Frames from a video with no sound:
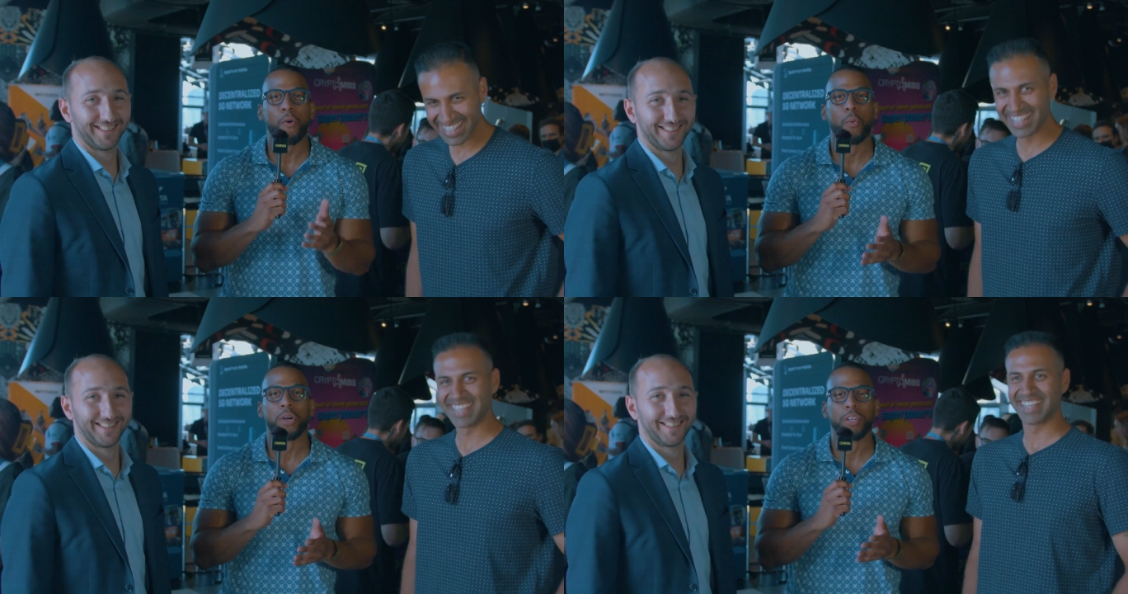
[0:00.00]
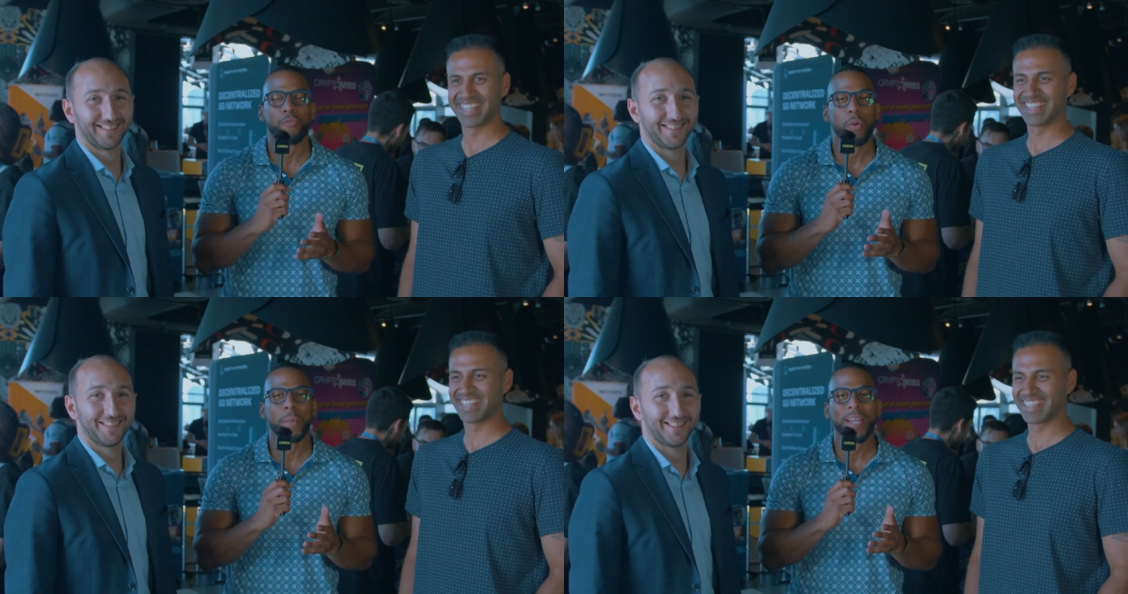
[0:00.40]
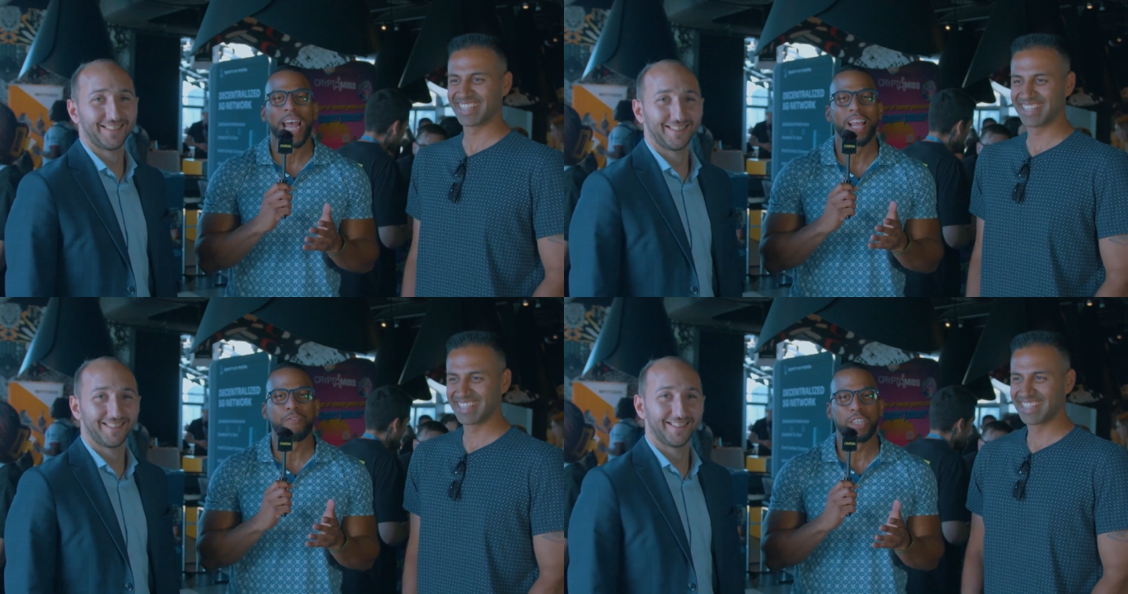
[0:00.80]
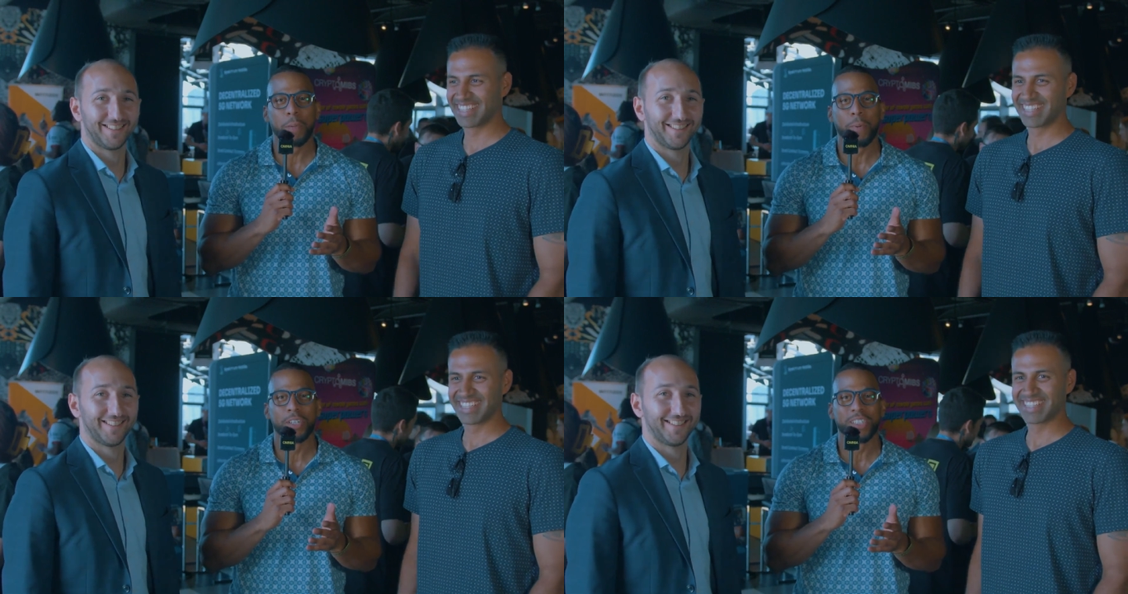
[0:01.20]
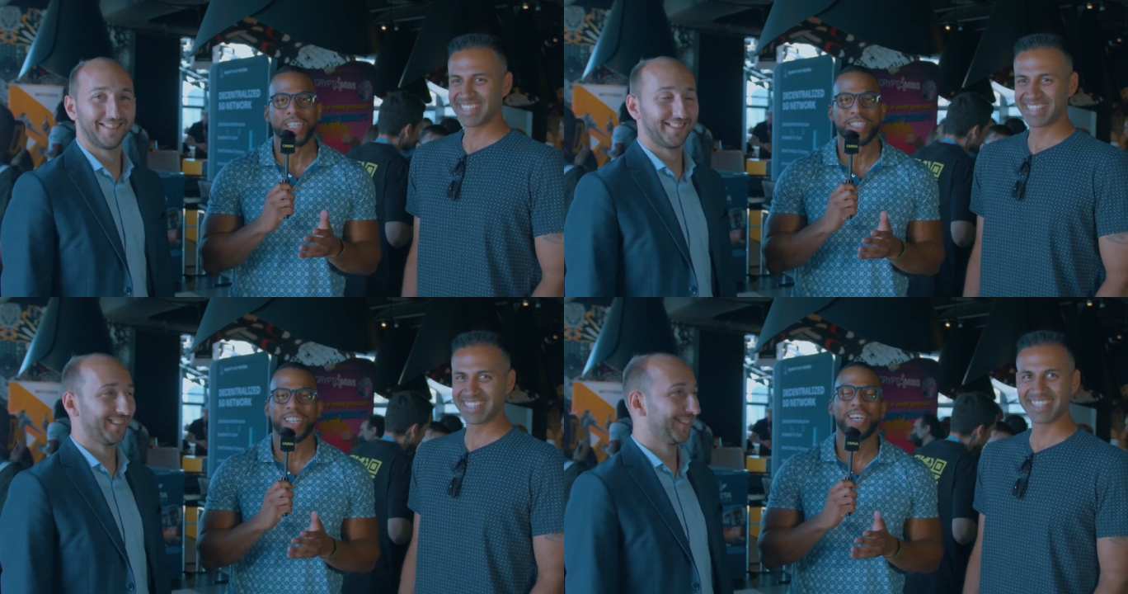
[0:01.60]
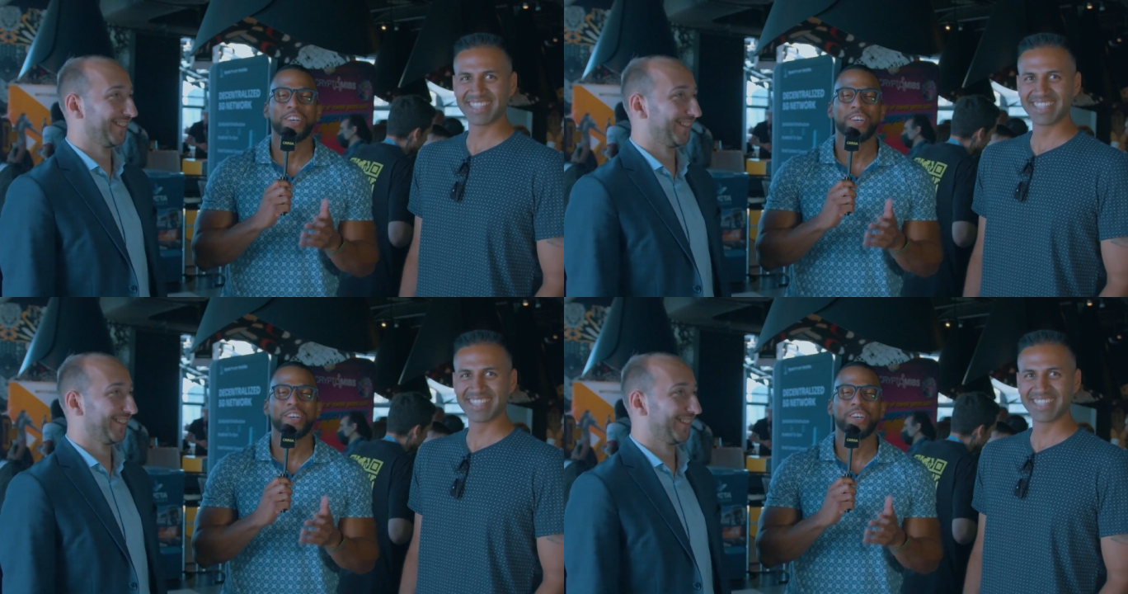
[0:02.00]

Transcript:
Speaker 1: a World of Women NFT purchase.